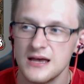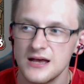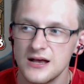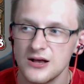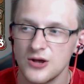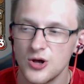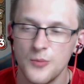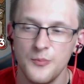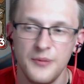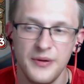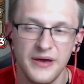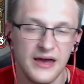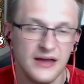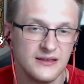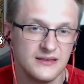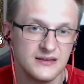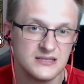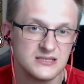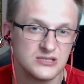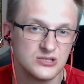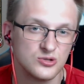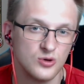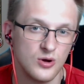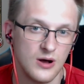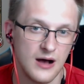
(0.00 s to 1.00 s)
Compare this
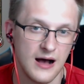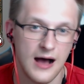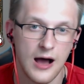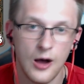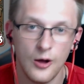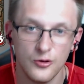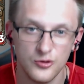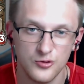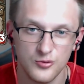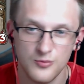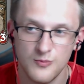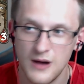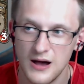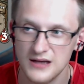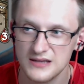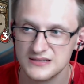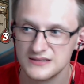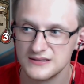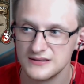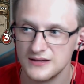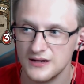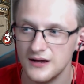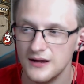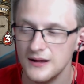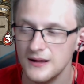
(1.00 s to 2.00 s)
to a
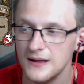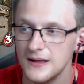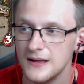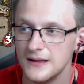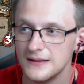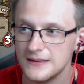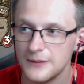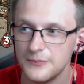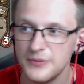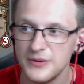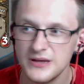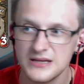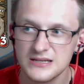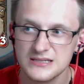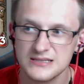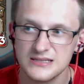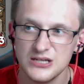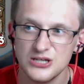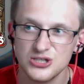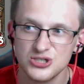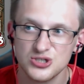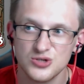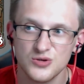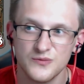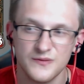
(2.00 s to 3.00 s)
Houndmaster. The biggest
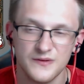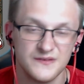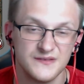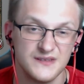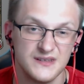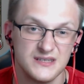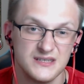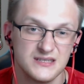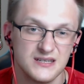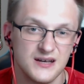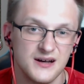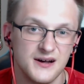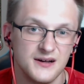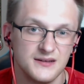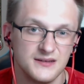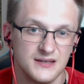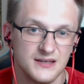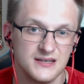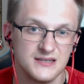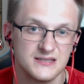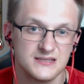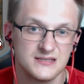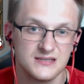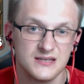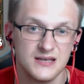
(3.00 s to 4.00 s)
issue with this card
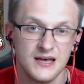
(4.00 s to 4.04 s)
is